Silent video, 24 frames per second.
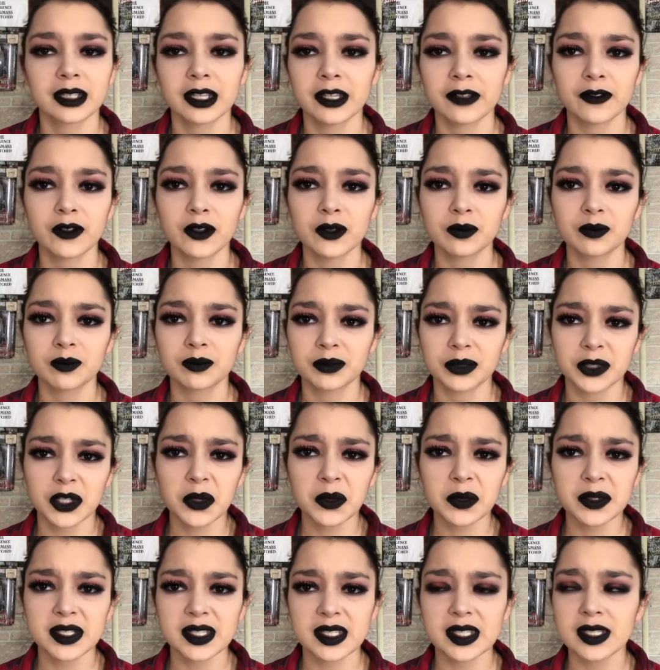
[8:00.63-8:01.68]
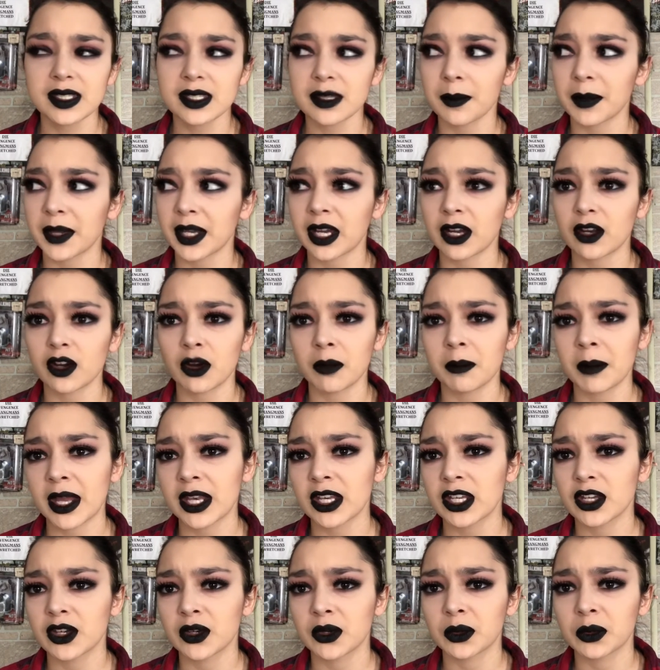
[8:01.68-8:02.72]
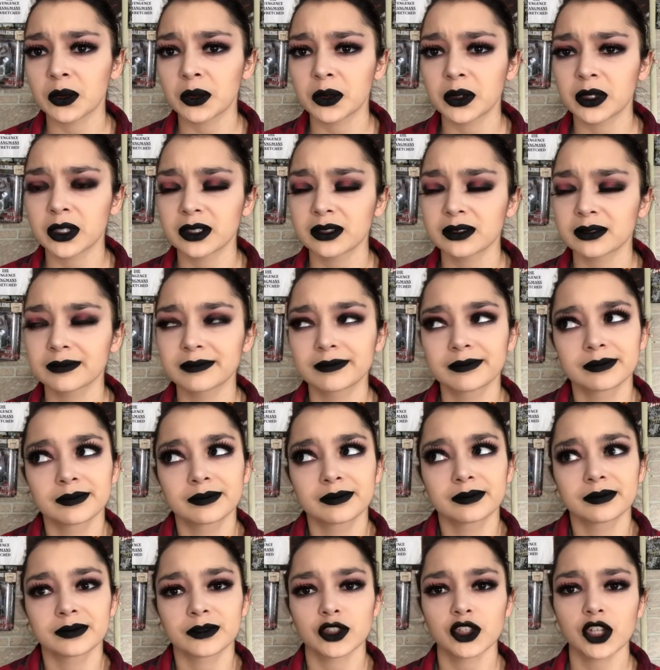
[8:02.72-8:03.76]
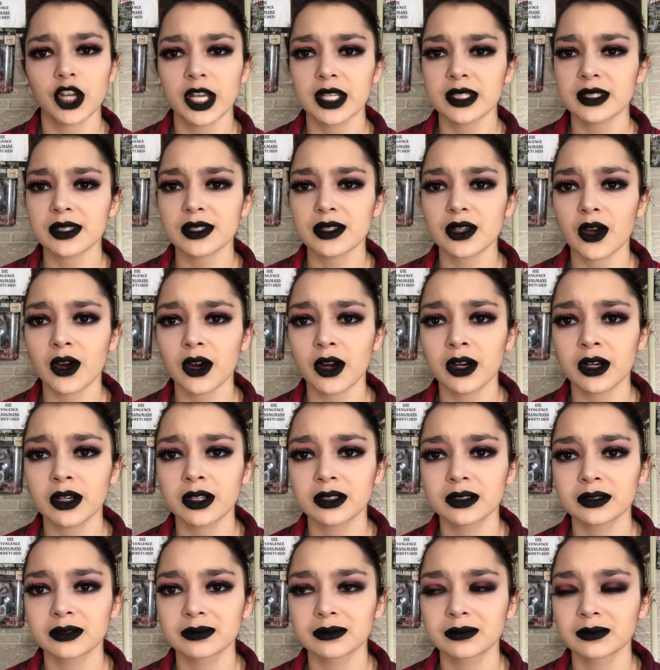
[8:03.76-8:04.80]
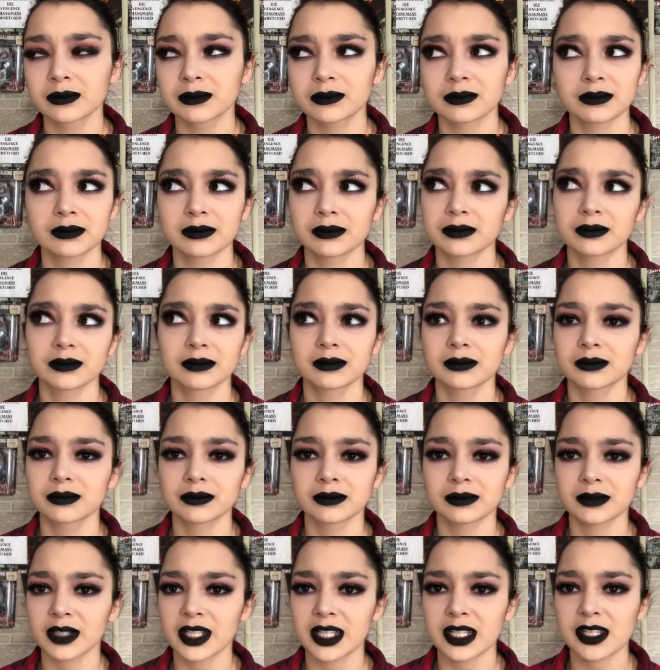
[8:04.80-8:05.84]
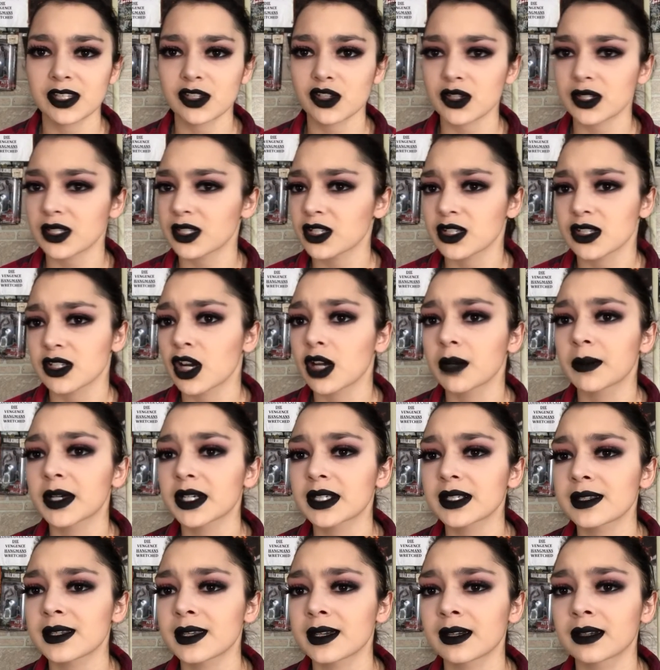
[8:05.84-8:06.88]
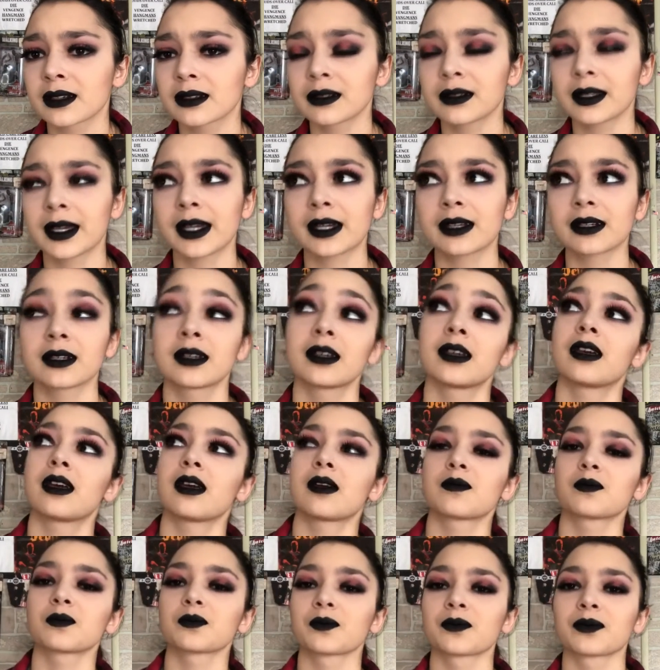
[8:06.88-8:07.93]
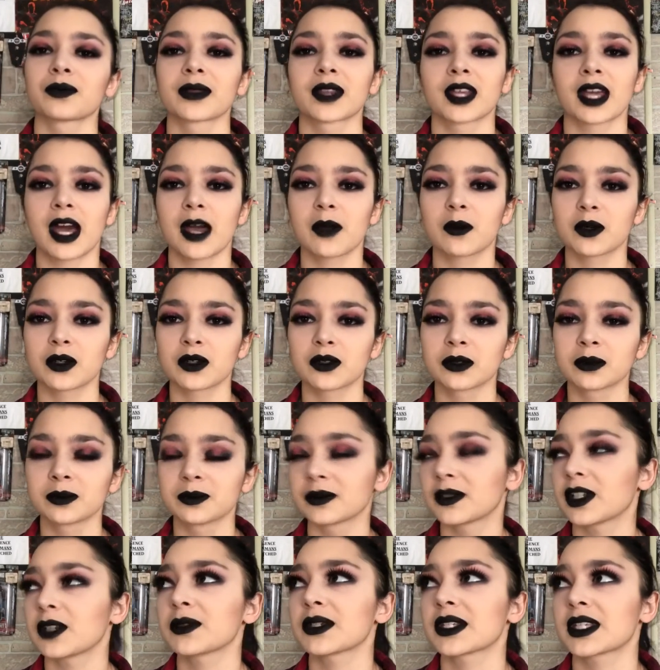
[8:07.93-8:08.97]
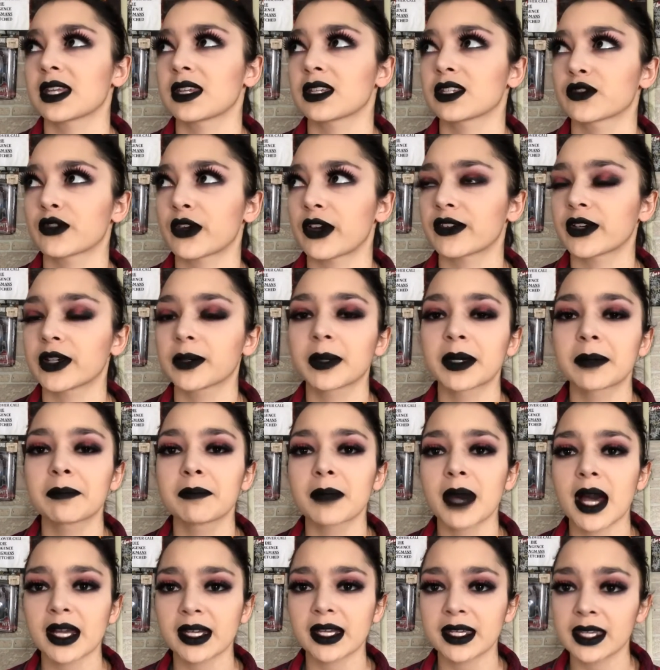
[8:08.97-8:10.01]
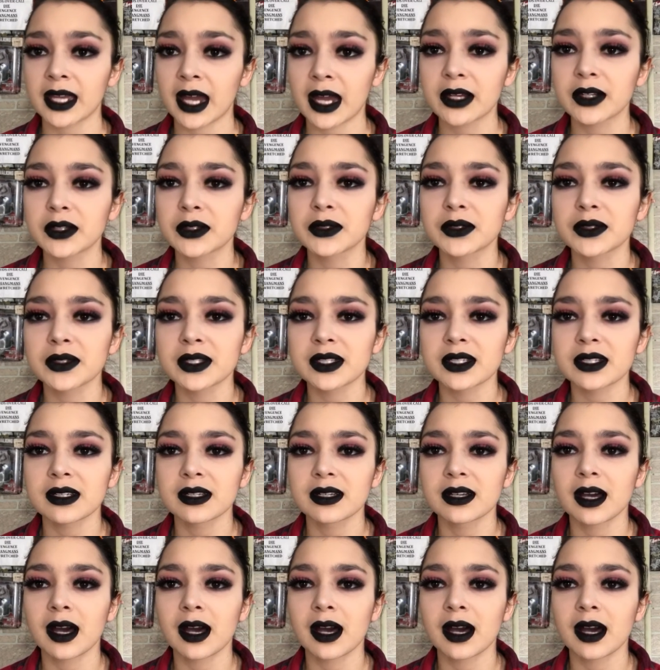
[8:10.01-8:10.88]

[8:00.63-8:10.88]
if you don't see something on our menu, chances are it's just a Starbucks thing. Like, I will say this forever, but macchiatos.